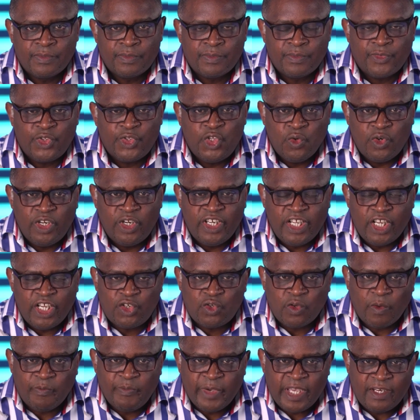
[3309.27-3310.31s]
You need
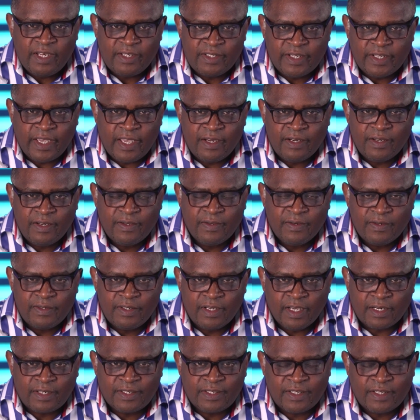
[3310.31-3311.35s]
to maintain
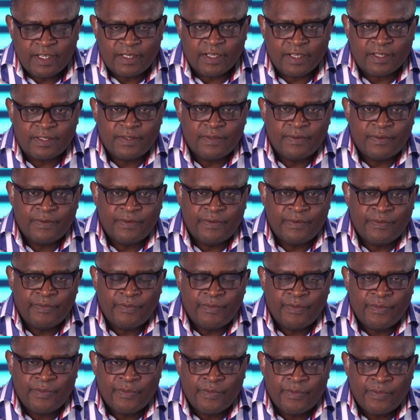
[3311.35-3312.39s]
that status.
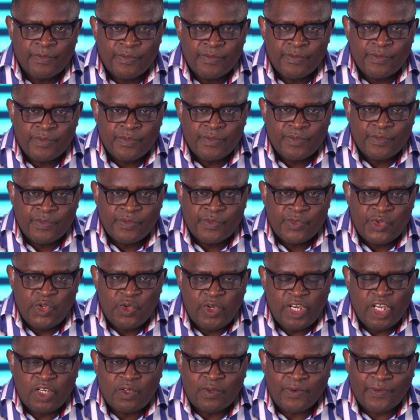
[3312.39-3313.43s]
You
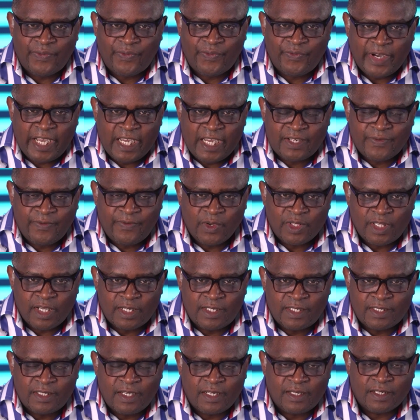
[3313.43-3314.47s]
need to fight for that
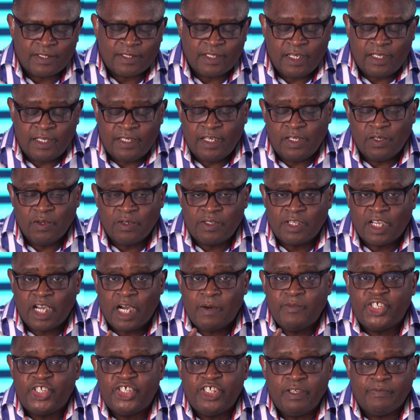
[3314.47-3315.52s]
status. It did not come
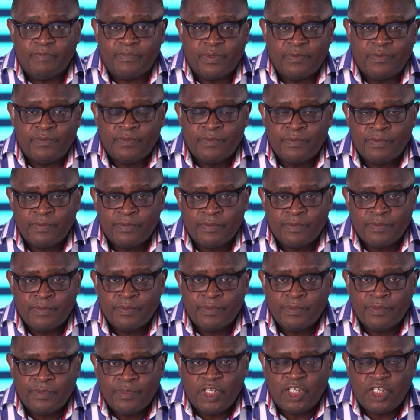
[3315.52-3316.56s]
cheap.
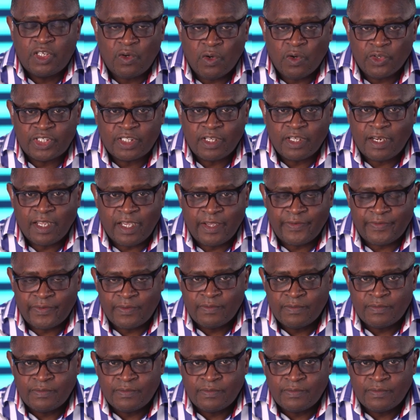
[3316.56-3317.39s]
It cost a life.